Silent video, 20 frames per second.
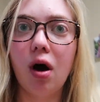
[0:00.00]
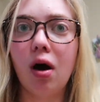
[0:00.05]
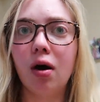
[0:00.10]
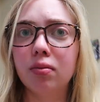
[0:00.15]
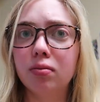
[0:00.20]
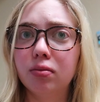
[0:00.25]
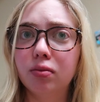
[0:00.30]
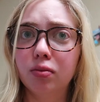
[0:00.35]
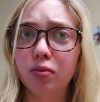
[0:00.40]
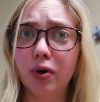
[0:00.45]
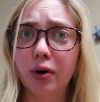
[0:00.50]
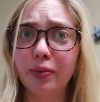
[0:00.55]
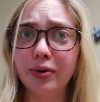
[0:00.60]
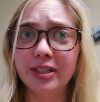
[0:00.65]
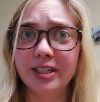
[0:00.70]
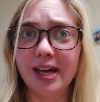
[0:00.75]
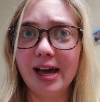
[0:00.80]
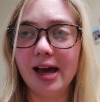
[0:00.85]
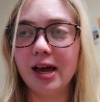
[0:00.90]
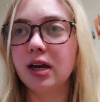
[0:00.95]
Um, what
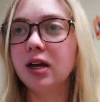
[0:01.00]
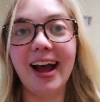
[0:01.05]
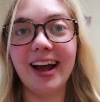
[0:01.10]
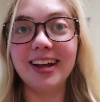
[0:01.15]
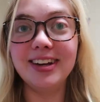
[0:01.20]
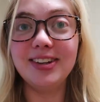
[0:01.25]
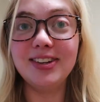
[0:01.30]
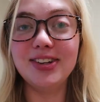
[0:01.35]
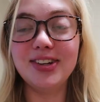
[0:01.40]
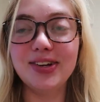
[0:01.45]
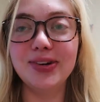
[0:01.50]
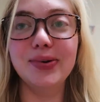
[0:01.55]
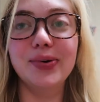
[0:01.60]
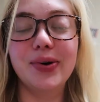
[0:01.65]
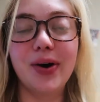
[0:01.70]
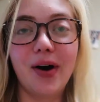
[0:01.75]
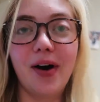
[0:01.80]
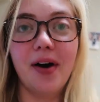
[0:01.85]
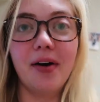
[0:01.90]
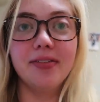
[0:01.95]
was that? I had two
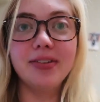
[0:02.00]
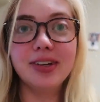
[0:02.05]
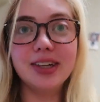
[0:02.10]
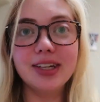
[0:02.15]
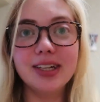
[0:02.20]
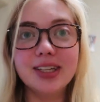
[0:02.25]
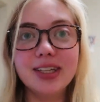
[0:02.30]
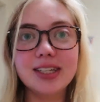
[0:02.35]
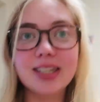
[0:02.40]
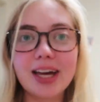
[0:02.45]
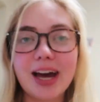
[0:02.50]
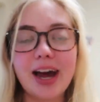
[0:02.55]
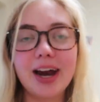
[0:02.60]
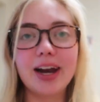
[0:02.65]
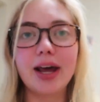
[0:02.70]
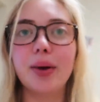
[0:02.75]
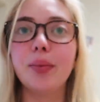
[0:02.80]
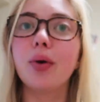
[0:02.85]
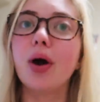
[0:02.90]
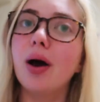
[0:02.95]
coffees
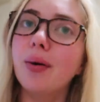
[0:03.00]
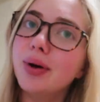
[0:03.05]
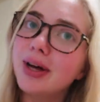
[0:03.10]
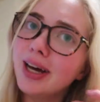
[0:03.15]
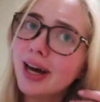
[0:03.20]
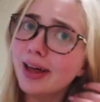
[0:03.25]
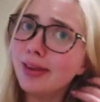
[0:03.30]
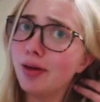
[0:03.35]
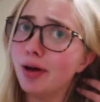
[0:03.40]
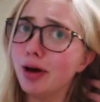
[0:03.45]
and I probably had